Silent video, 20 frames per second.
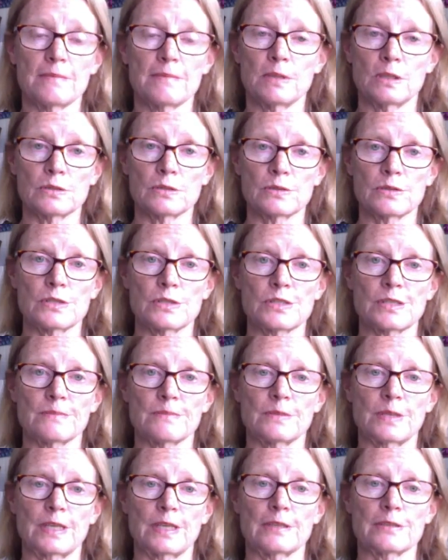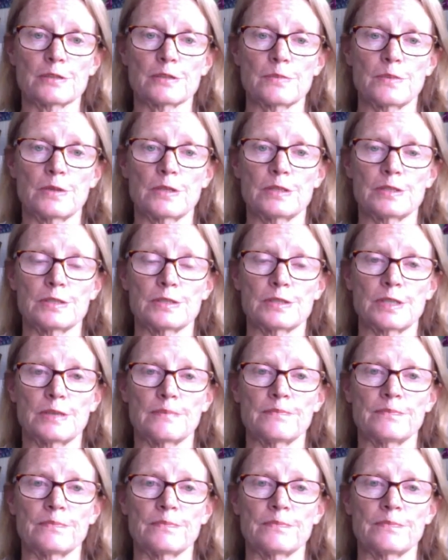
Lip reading: It belongs to somebody else. But